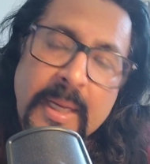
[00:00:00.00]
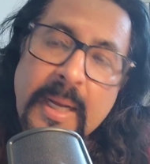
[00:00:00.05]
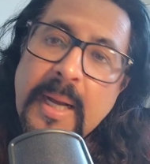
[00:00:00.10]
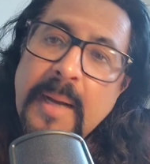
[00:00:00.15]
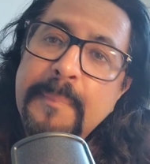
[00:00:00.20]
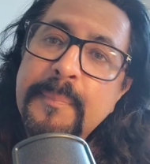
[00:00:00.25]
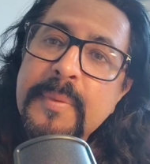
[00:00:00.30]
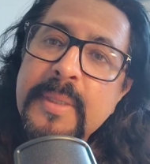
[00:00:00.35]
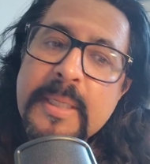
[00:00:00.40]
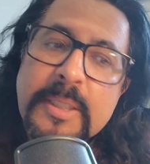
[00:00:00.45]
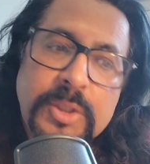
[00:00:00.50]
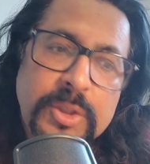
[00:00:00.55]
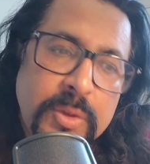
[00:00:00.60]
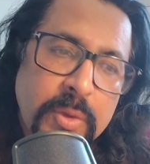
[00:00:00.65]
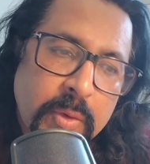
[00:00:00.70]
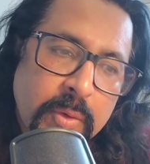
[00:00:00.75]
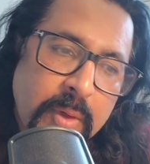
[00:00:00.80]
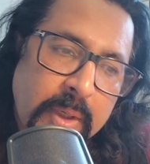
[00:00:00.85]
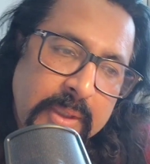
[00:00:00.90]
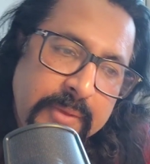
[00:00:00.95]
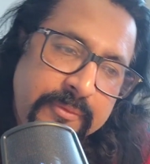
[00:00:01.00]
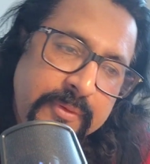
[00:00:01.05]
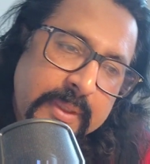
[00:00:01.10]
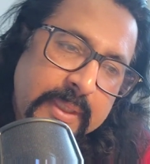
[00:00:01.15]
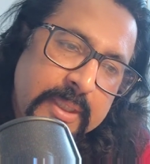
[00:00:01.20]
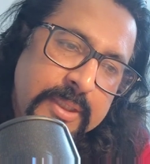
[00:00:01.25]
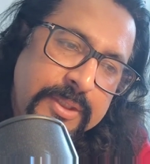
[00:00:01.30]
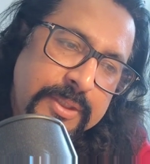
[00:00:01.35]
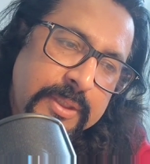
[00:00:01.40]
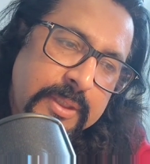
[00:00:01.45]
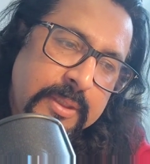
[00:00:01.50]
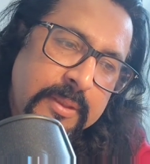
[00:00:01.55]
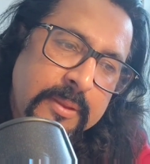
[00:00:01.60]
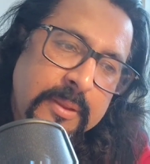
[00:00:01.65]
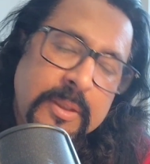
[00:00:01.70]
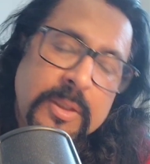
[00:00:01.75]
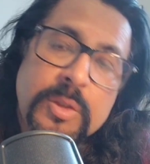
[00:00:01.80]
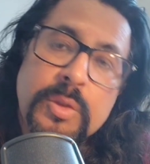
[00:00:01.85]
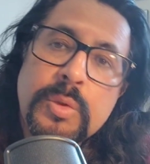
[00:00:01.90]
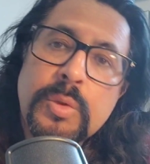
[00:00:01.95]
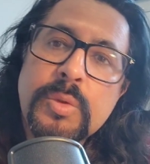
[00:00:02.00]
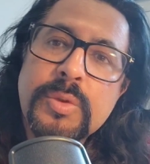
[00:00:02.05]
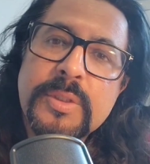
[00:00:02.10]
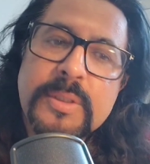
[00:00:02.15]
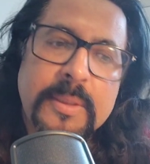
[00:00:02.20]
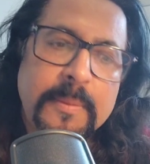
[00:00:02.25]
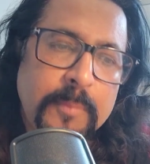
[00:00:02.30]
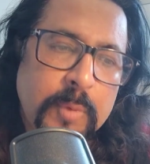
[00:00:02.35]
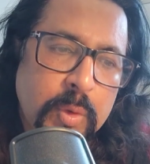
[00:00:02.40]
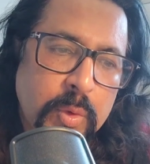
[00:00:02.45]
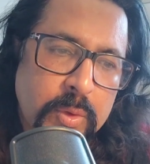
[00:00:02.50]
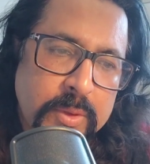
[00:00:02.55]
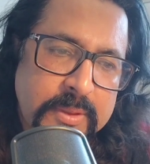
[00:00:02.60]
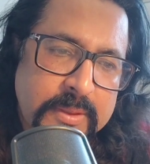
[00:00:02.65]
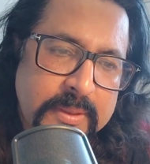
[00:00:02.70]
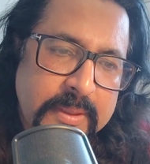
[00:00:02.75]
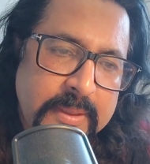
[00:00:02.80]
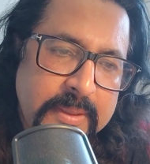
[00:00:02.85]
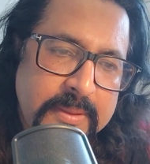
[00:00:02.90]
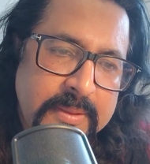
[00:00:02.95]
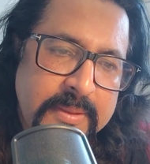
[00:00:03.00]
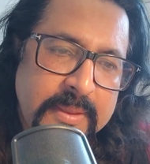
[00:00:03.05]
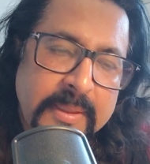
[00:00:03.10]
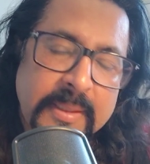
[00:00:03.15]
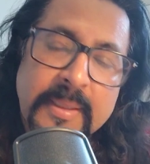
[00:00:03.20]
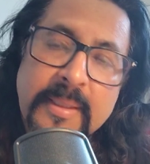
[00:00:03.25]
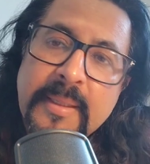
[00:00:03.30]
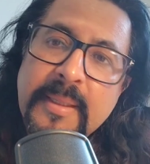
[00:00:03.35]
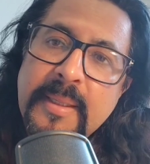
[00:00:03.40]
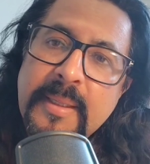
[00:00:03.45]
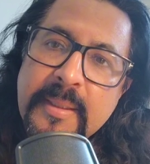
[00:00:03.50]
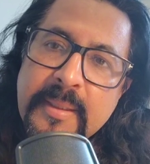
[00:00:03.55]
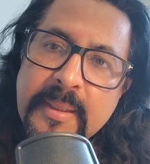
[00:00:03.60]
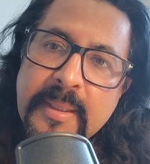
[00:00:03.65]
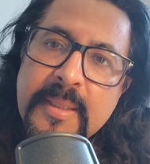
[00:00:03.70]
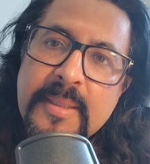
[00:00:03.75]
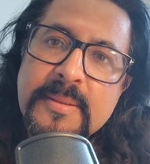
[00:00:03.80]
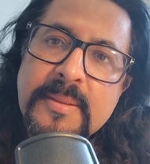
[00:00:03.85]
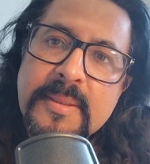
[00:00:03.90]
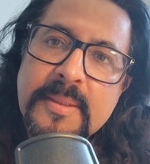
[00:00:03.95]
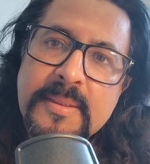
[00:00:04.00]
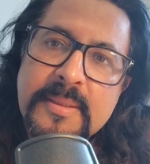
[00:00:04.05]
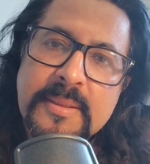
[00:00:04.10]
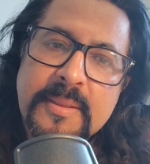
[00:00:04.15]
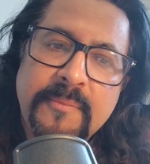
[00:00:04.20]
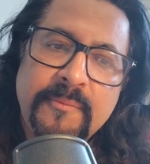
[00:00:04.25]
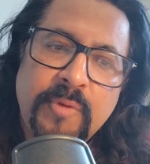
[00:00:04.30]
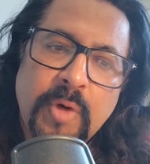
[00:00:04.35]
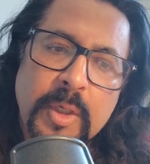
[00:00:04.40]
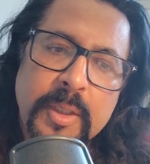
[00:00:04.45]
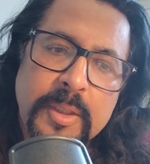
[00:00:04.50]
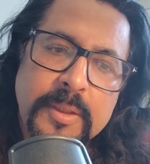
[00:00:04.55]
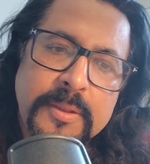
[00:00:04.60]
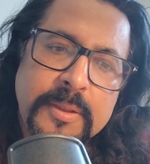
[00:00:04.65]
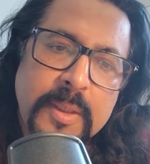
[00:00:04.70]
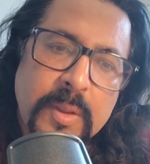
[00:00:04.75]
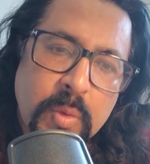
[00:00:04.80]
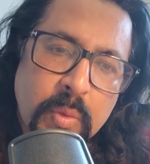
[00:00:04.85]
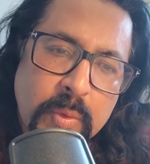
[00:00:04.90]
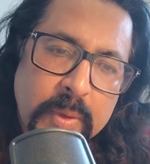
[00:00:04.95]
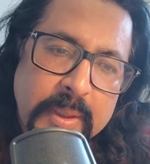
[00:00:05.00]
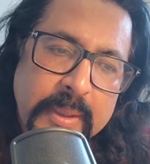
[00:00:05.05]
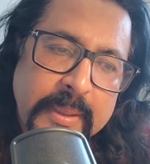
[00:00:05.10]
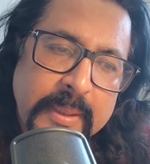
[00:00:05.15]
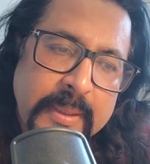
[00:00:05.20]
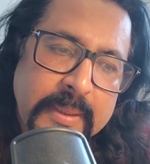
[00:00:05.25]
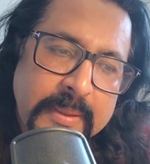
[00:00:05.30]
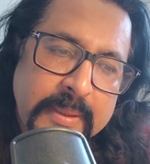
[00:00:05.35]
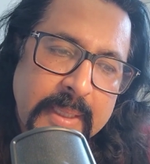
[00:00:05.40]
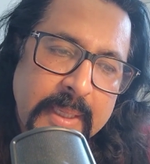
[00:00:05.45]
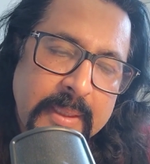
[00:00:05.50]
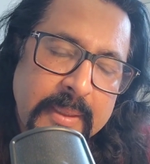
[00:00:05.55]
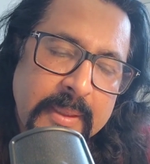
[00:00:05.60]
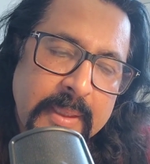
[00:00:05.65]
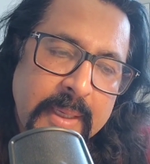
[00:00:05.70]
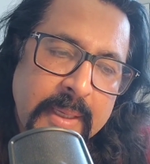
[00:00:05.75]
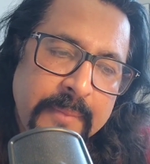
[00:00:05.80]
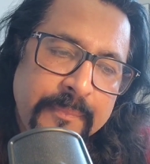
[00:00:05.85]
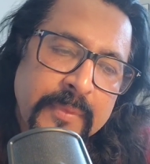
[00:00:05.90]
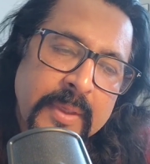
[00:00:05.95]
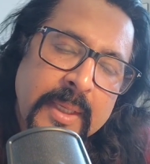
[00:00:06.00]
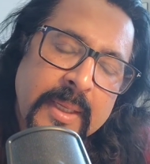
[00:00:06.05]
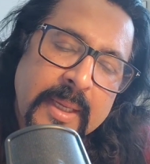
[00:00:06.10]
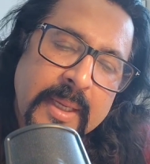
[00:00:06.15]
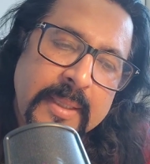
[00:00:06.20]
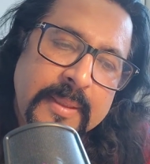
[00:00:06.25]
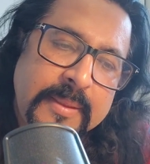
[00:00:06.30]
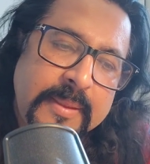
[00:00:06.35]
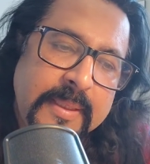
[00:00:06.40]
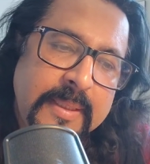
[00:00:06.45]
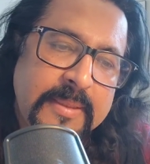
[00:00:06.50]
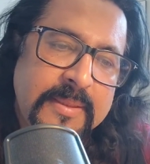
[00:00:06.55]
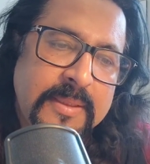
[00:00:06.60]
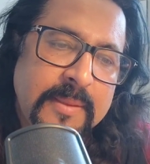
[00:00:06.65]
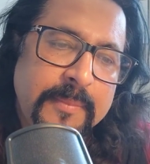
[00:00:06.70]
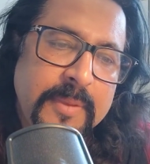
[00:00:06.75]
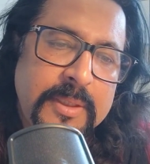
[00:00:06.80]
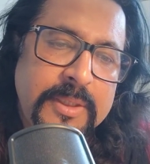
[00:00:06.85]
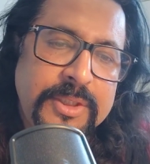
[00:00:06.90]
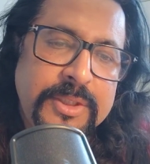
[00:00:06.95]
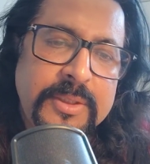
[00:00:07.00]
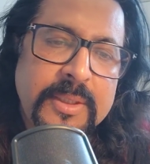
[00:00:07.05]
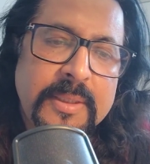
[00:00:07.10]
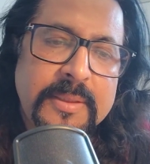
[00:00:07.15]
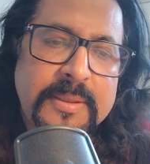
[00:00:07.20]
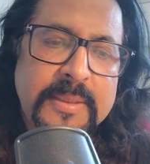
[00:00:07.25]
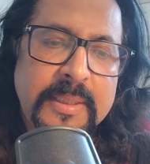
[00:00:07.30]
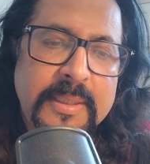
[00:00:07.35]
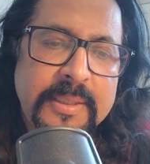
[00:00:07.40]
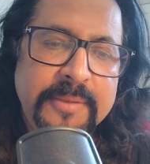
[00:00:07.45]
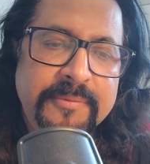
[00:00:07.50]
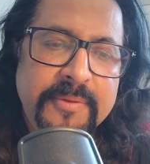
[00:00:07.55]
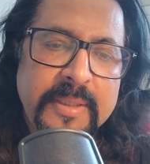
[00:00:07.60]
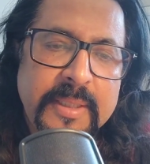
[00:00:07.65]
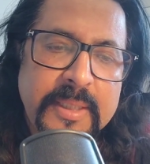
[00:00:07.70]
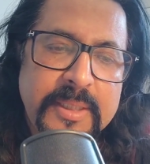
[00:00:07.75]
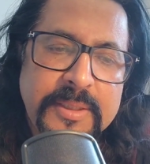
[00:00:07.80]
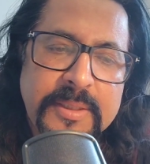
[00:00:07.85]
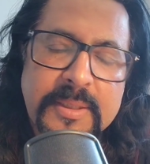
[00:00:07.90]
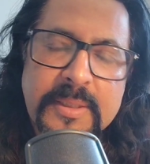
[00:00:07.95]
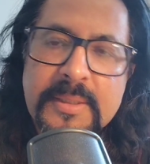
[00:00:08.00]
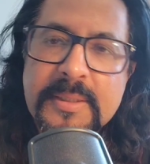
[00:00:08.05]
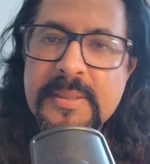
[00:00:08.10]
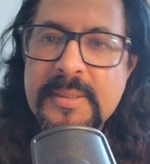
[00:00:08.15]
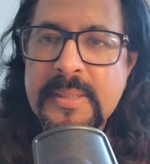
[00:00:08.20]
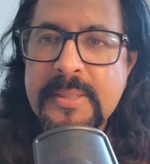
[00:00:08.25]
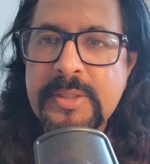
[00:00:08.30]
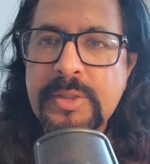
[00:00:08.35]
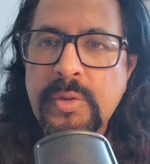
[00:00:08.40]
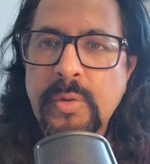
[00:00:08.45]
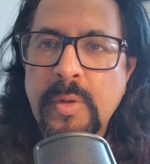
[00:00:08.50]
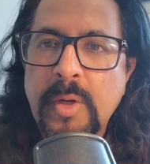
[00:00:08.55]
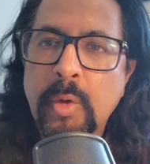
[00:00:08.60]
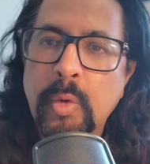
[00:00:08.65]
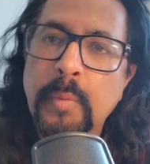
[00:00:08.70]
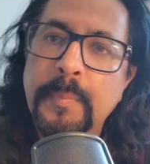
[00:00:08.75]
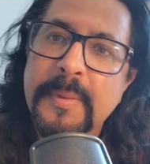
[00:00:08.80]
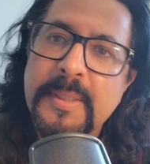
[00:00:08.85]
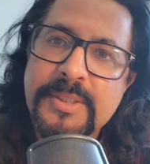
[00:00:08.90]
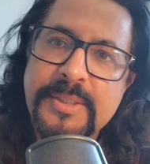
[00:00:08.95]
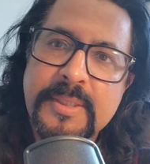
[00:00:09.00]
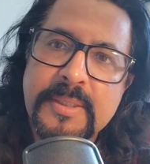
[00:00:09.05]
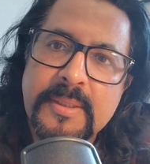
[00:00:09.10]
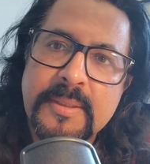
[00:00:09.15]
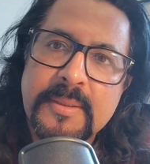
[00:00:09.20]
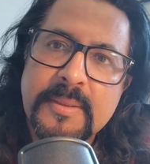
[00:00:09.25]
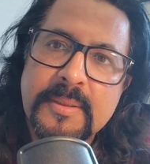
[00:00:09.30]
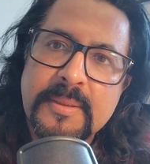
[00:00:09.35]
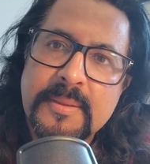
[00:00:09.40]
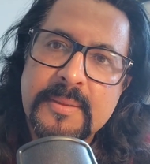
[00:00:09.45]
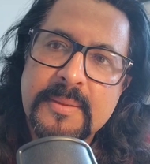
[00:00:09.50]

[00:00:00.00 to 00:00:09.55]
Update your qualification, do some courses, engage in some volunteer work in Canada, and take some additional certifications in your occupation.